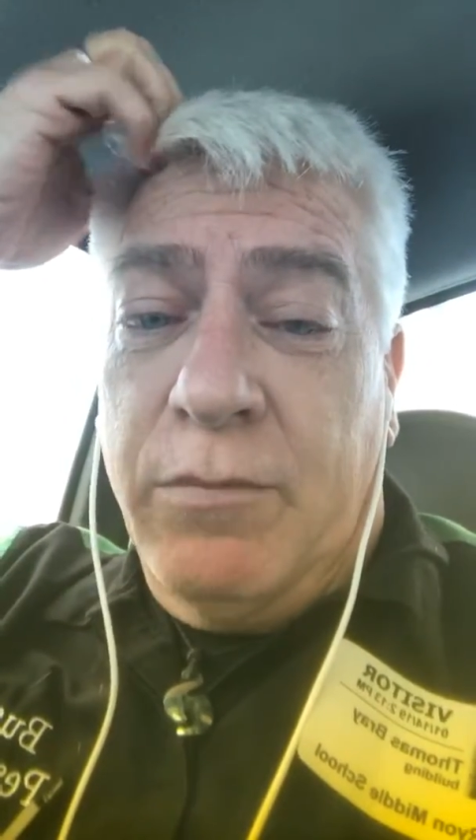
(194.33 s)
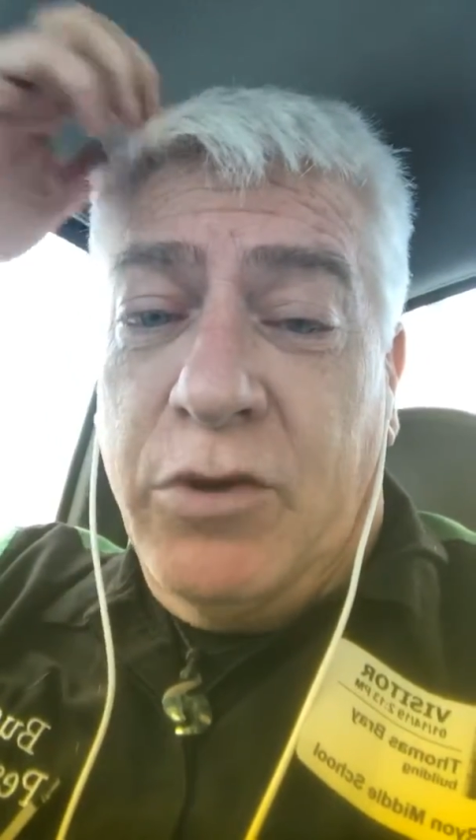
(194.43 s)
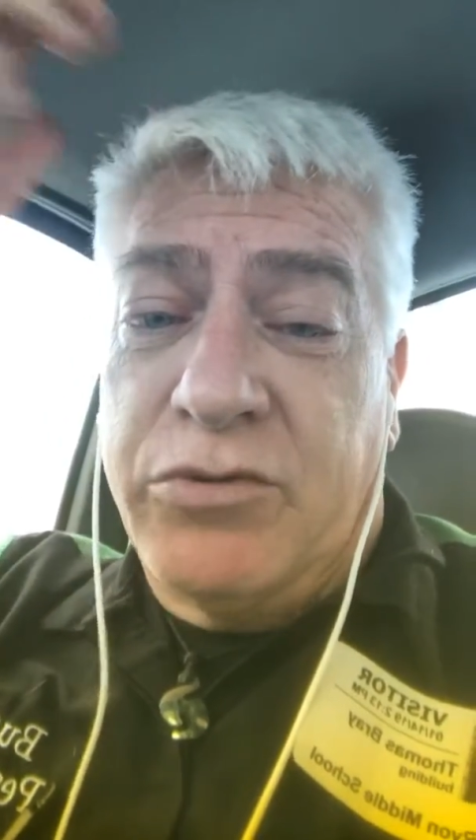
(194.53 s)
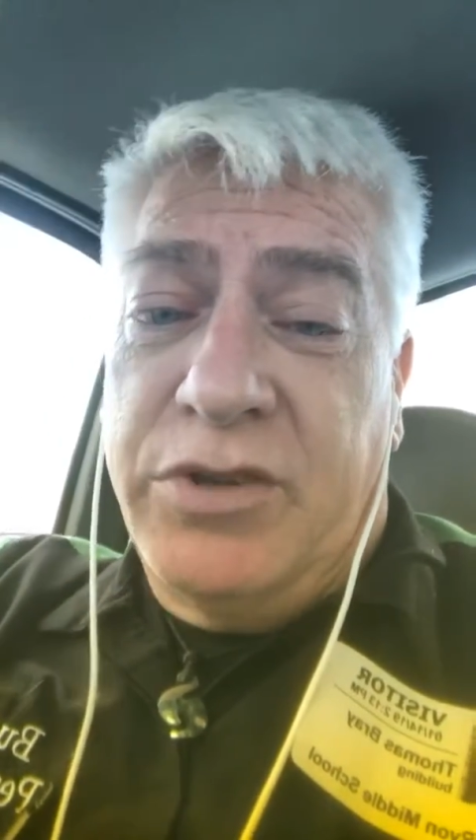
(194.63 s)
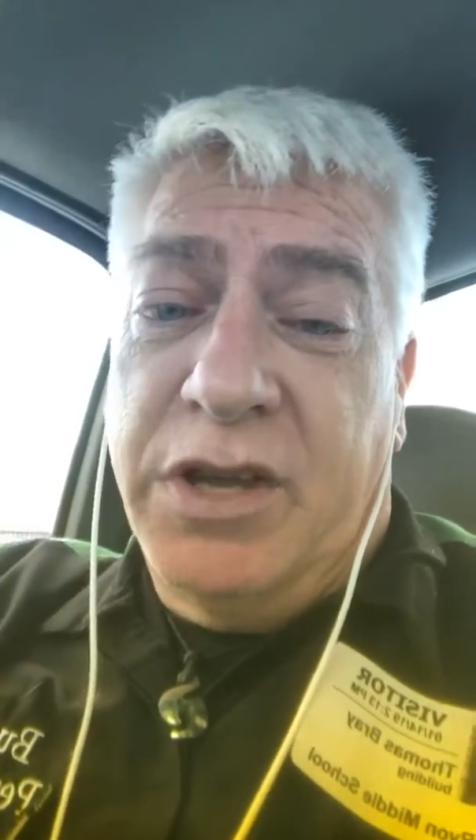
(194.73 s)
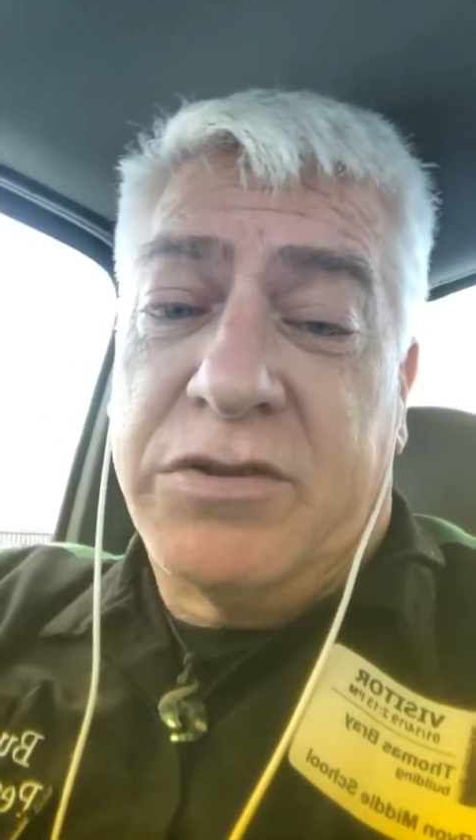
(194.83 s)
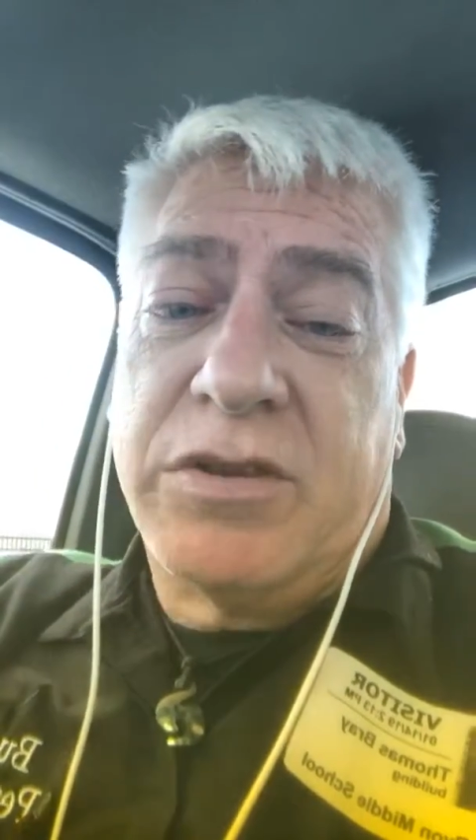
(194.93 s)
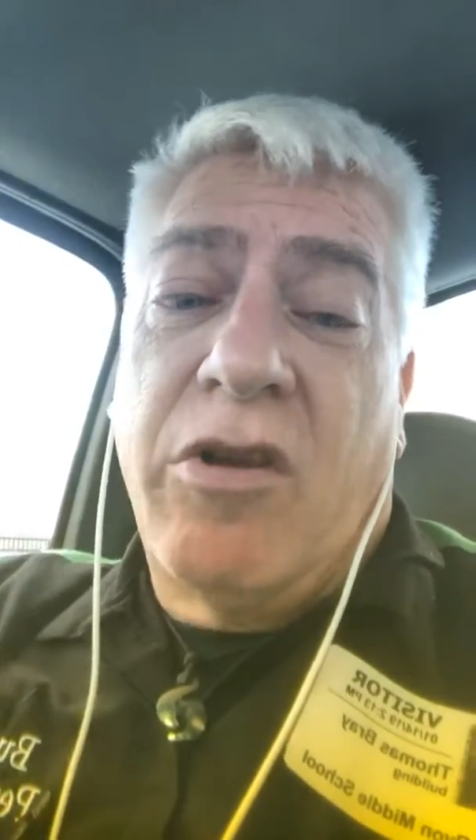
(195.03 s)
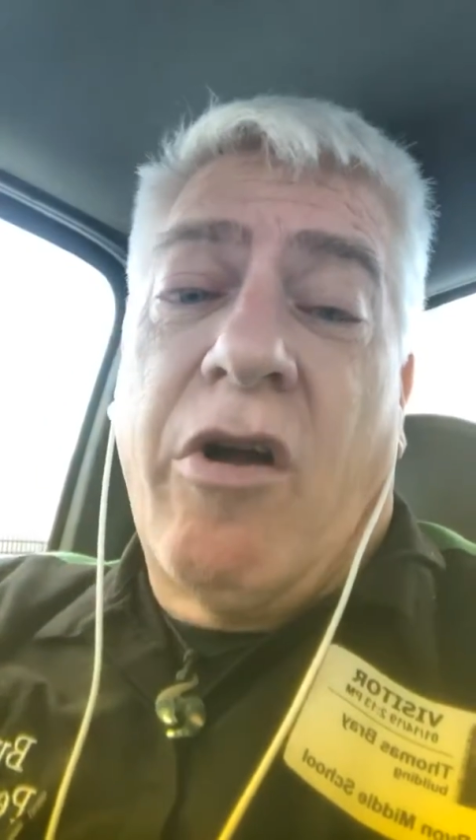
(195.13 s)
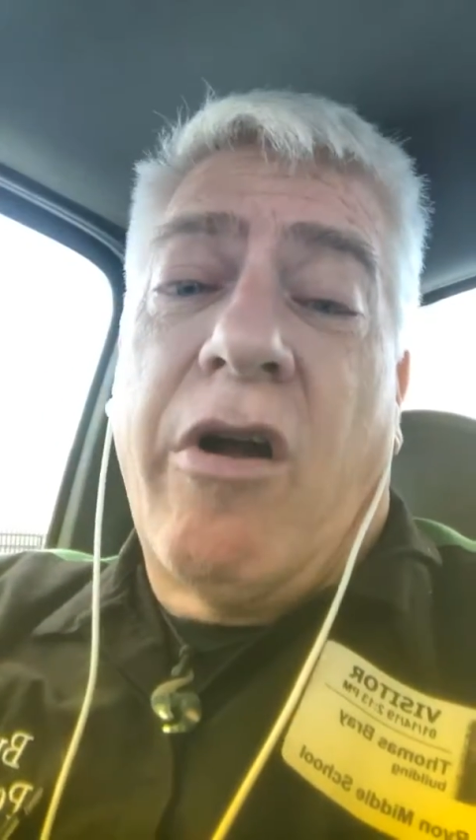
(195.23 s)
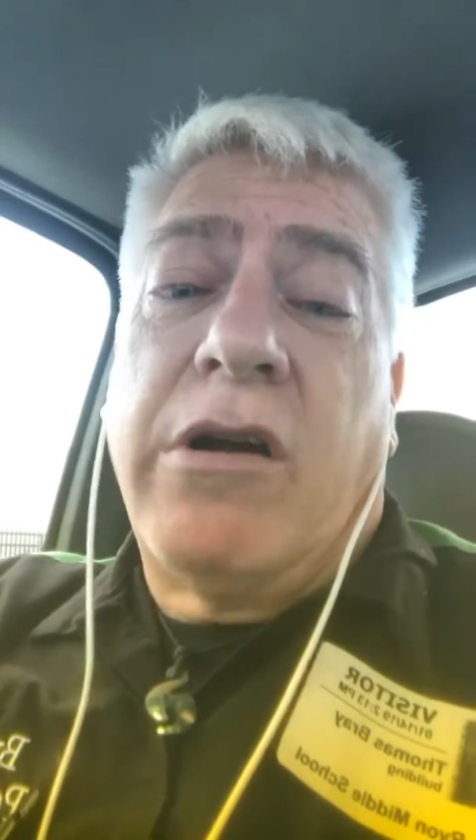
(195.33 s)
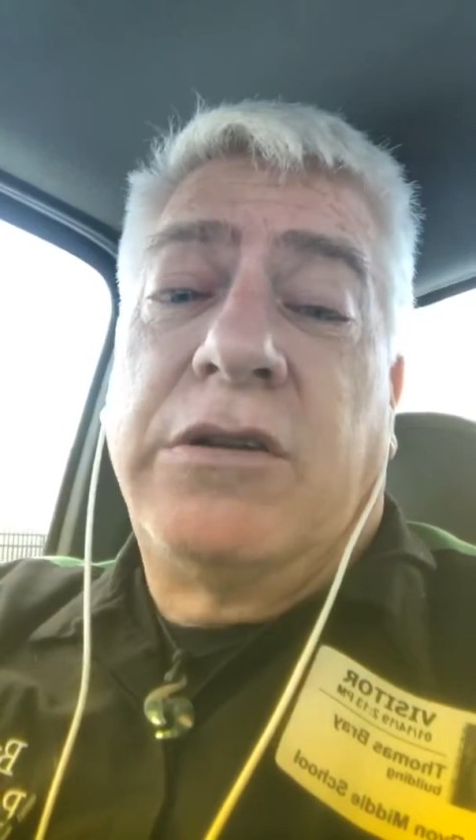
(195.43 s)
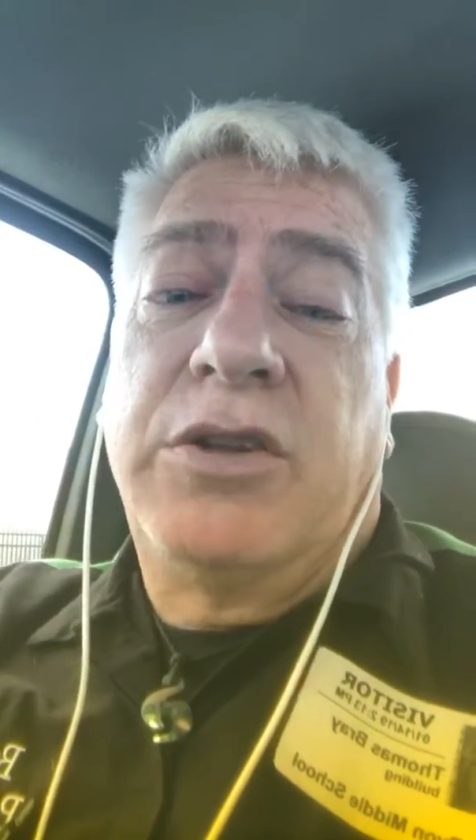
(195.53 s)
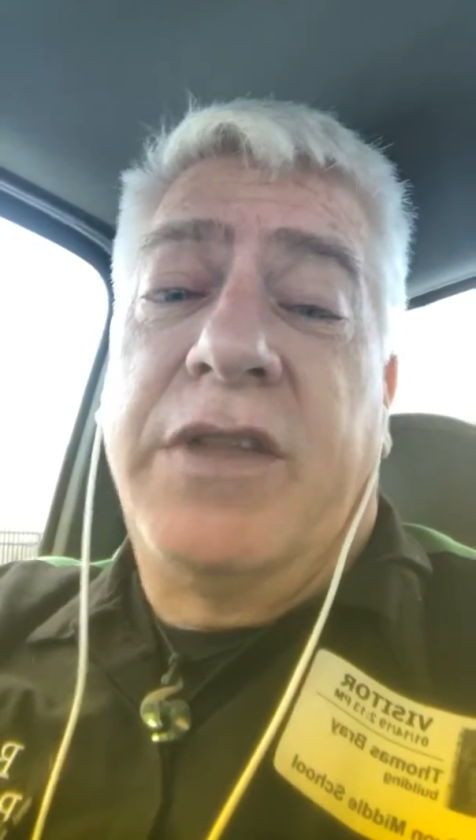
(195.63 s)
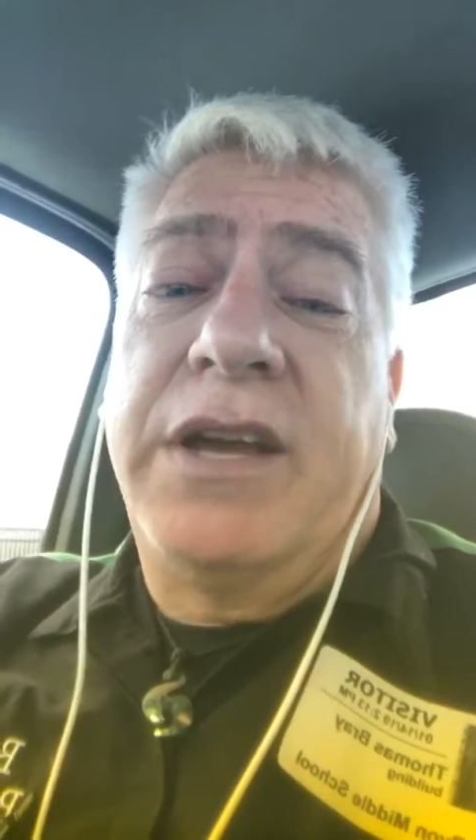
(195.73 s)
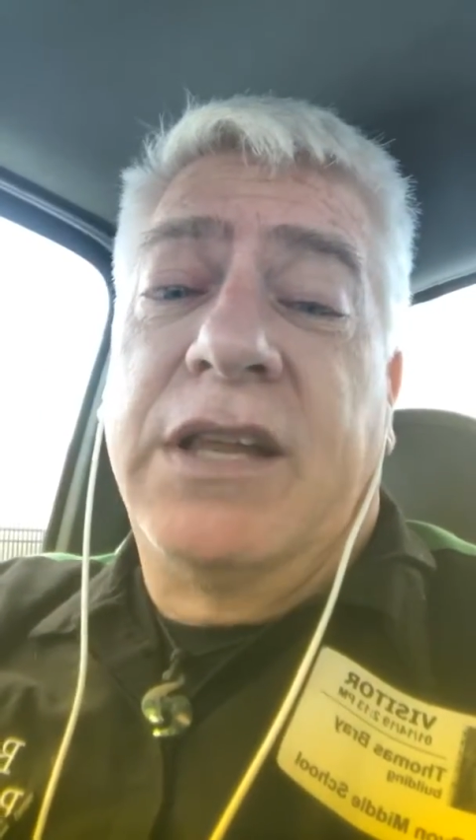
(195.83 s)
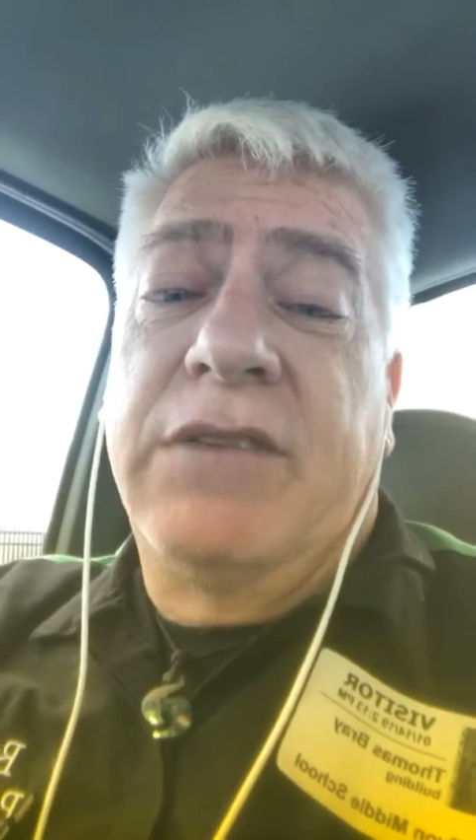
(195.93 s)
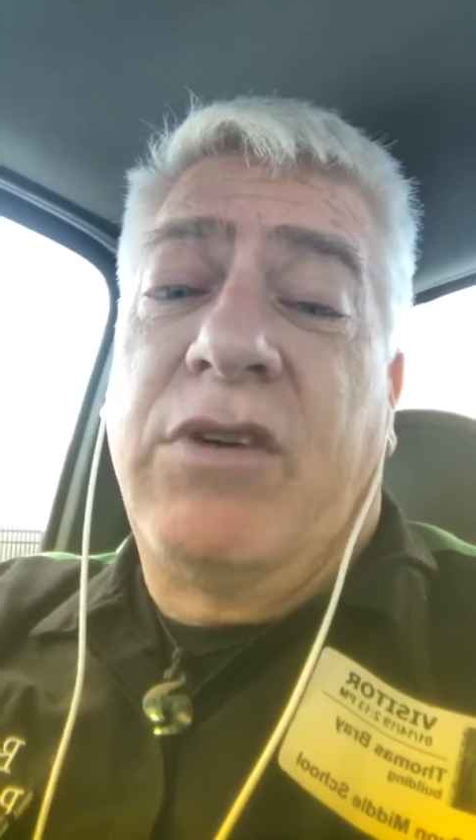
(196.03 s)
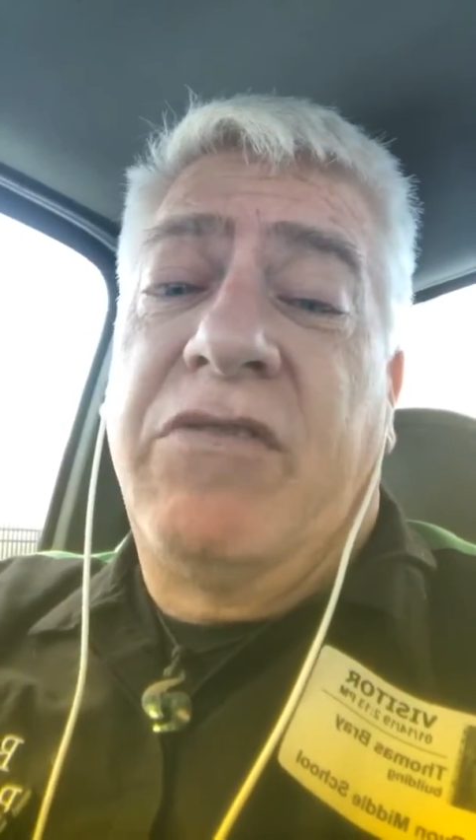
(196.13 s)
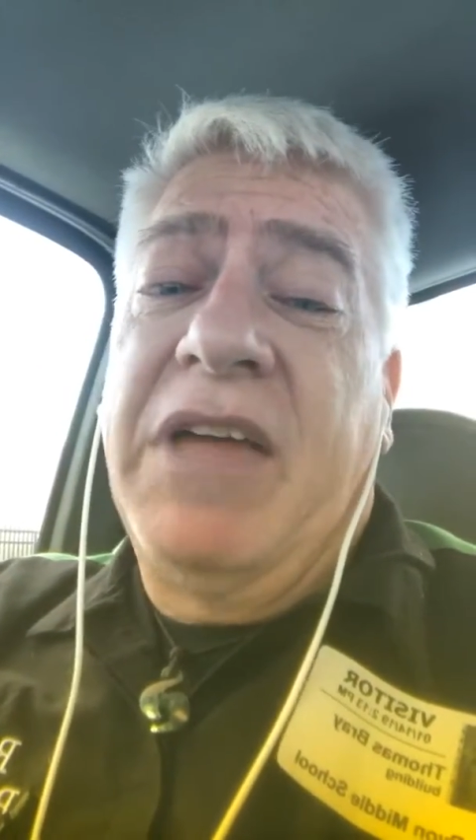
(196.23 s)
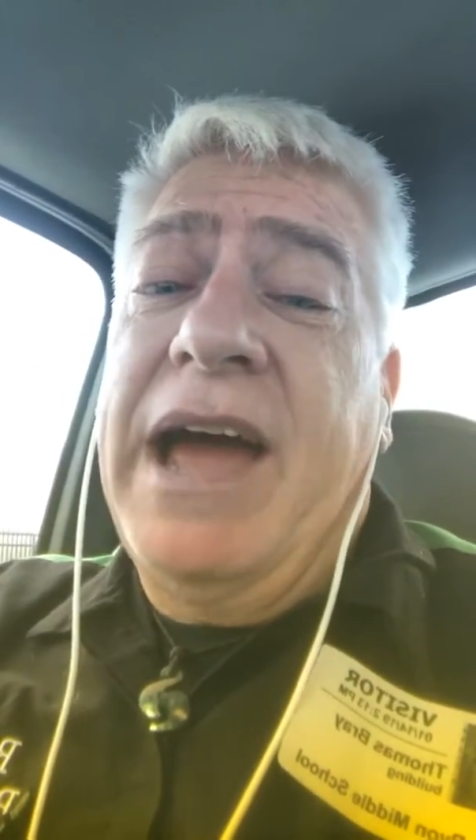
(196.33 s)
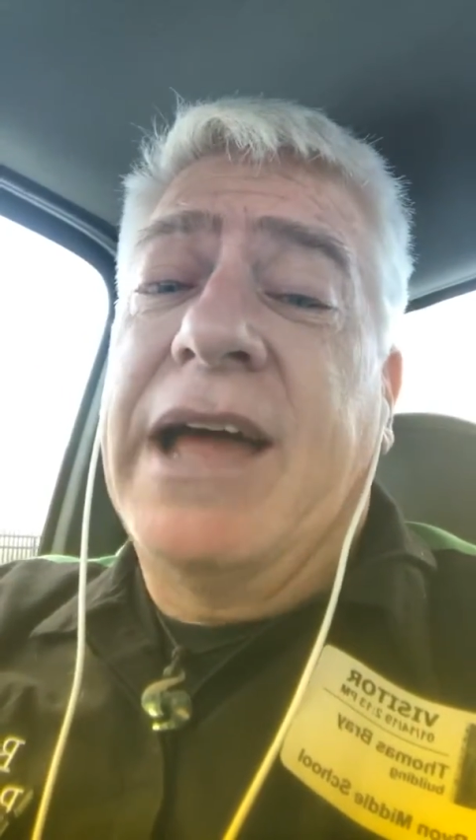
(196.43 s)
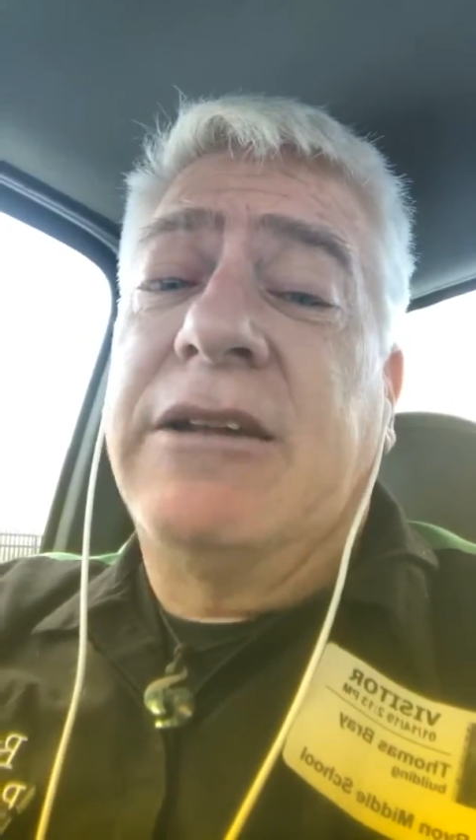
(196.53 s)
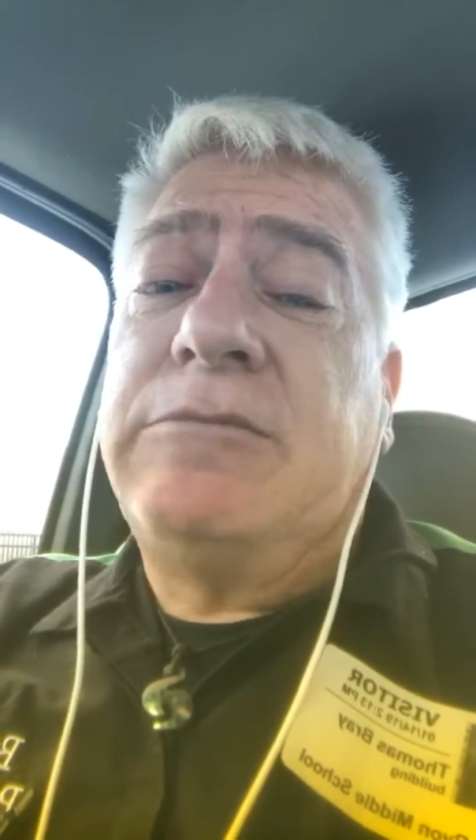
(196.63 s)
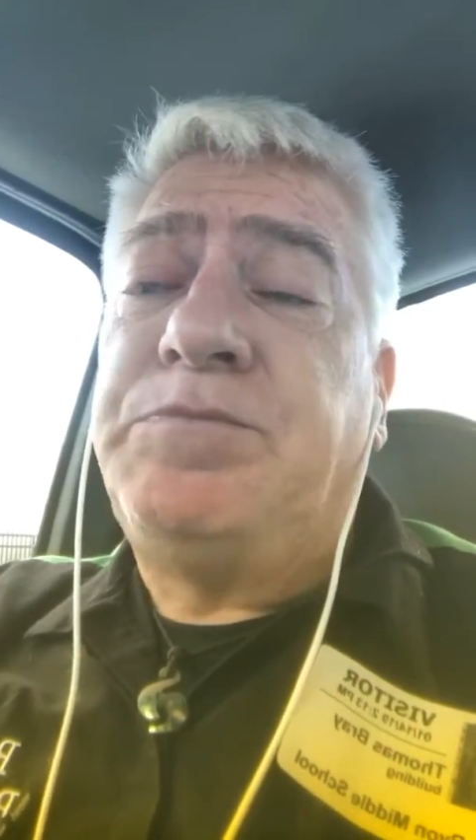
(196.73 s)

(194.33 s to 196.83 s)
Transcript: most dust. So they can live off that.